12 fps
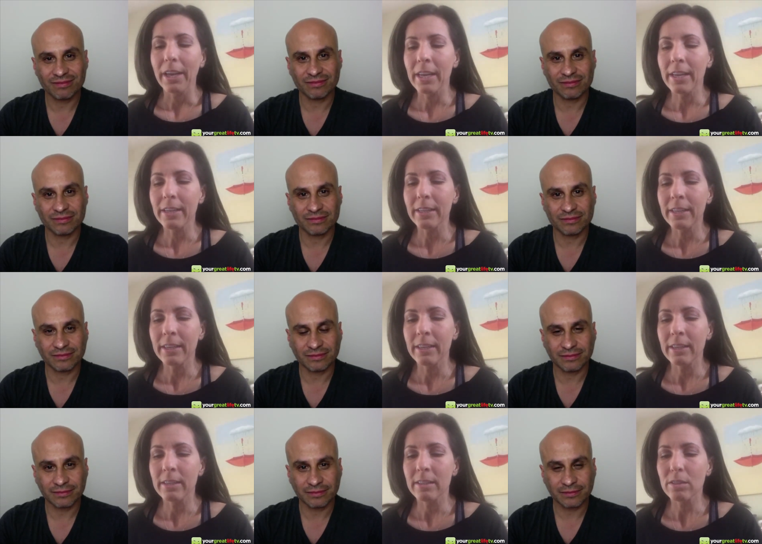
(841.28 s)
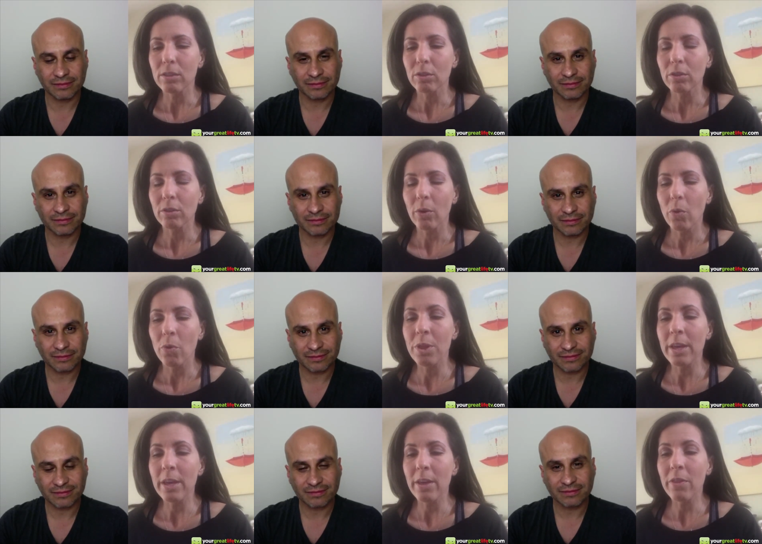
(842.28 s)
Speaker 1: It is
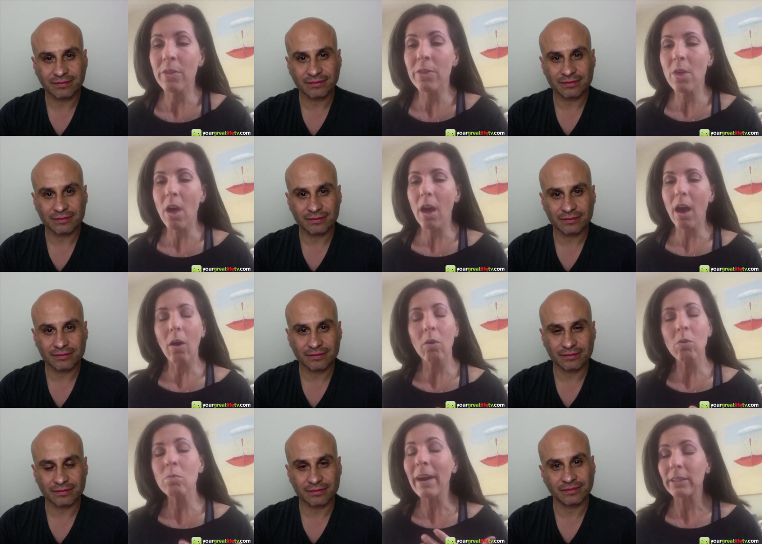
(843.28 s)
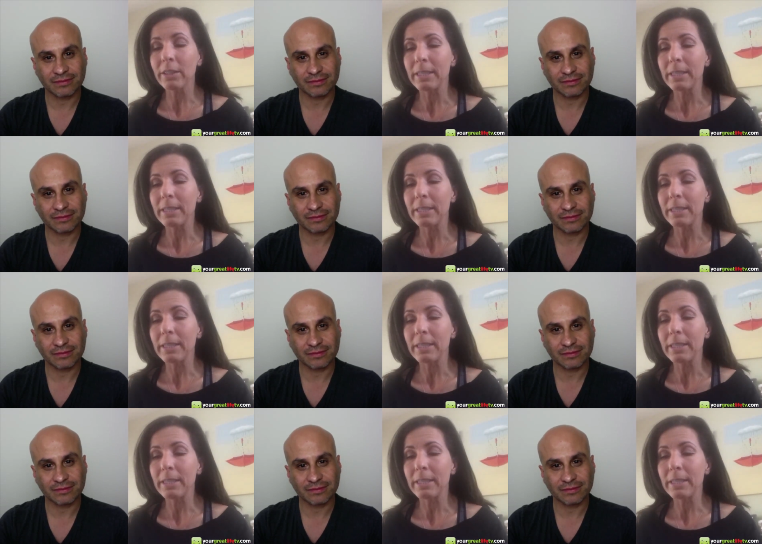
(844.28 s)
the, the oh my